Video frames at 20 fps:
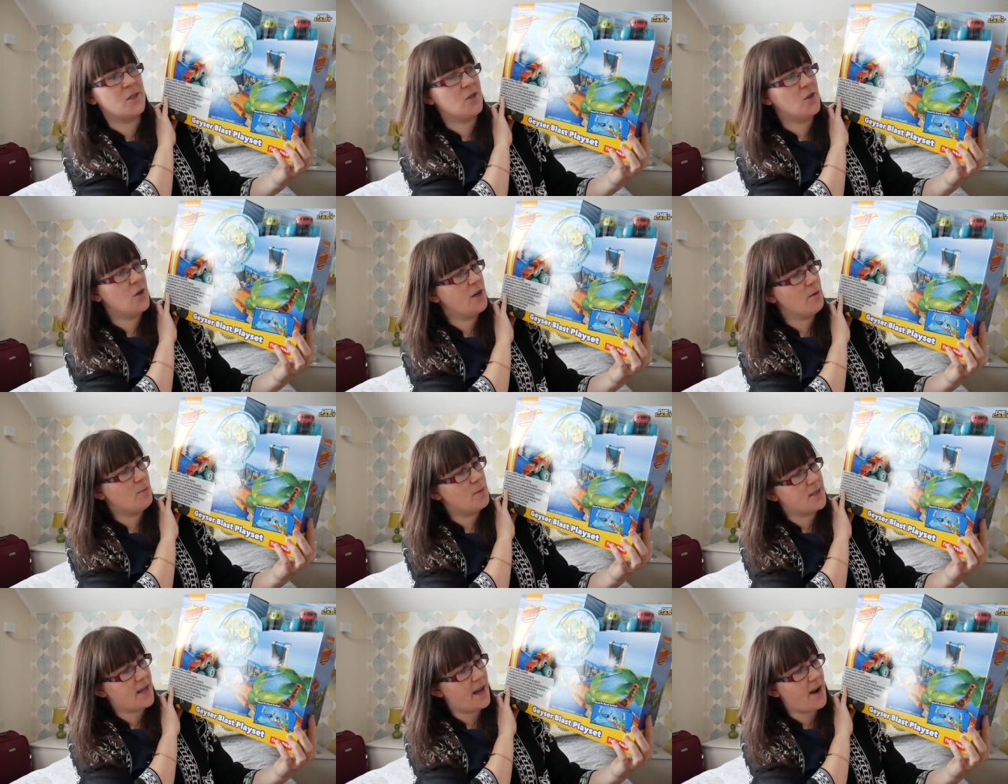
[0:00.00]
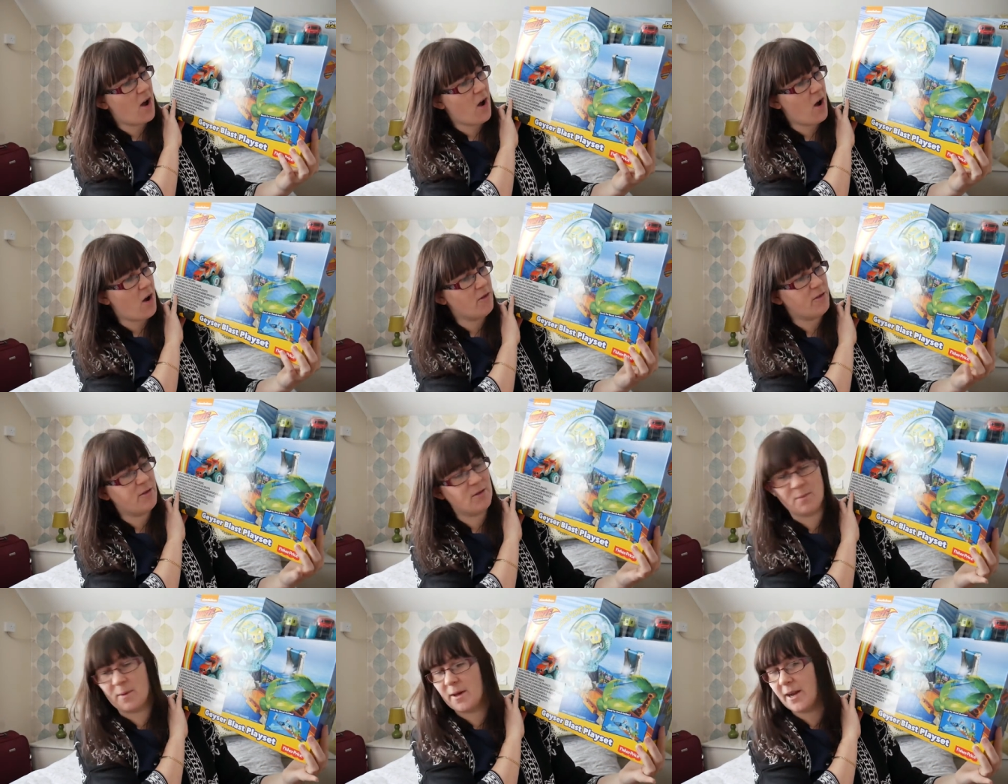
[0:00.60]
30%
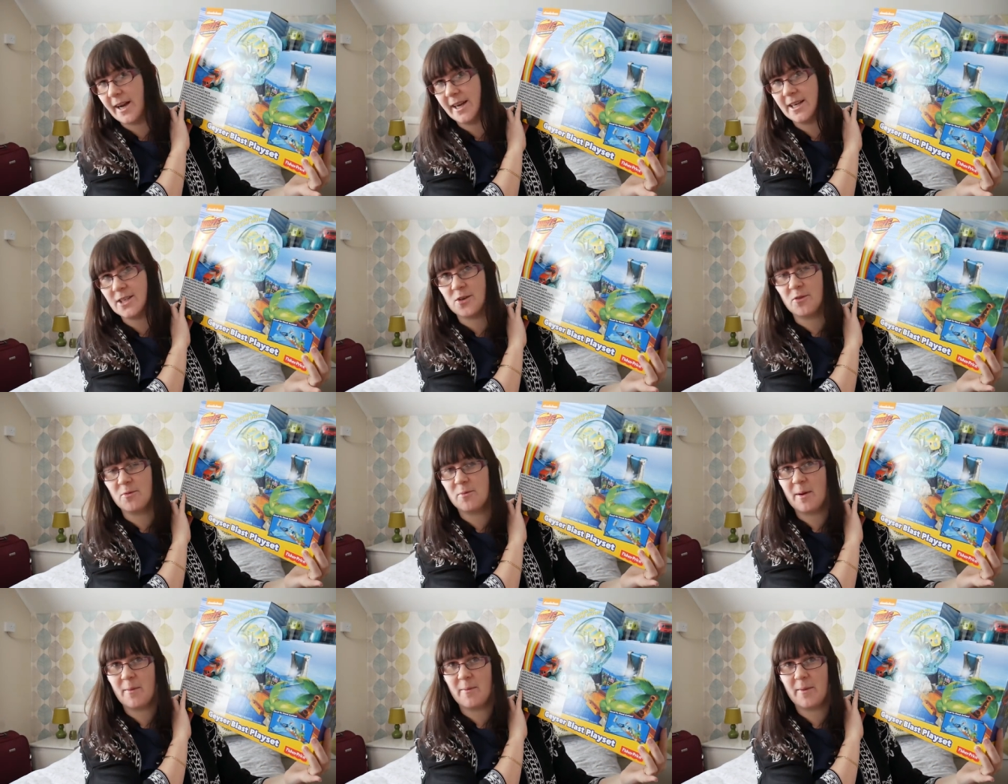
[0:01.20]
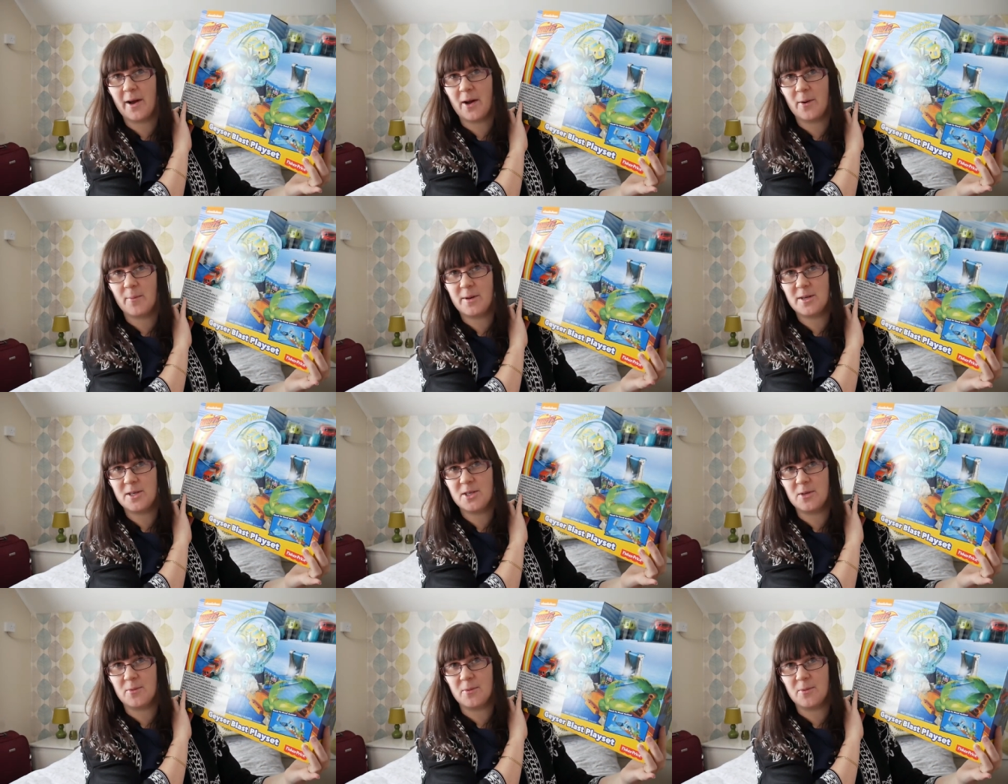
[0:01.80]
off, but I don't remember how much it